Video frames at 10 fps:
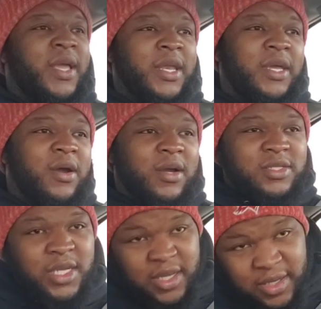Danny
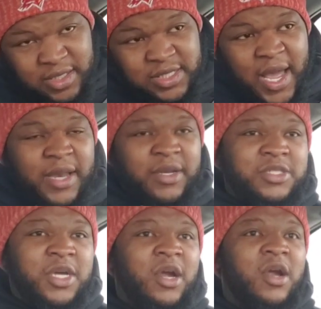Garcia does not
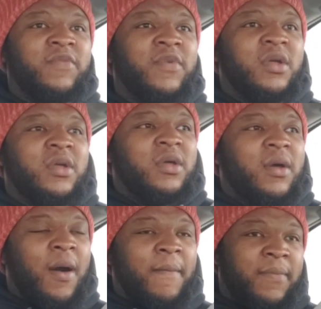deserve
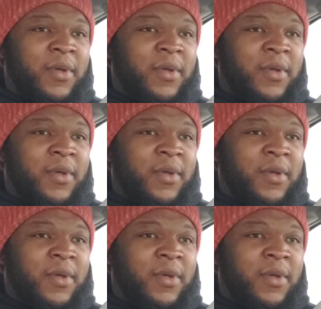a,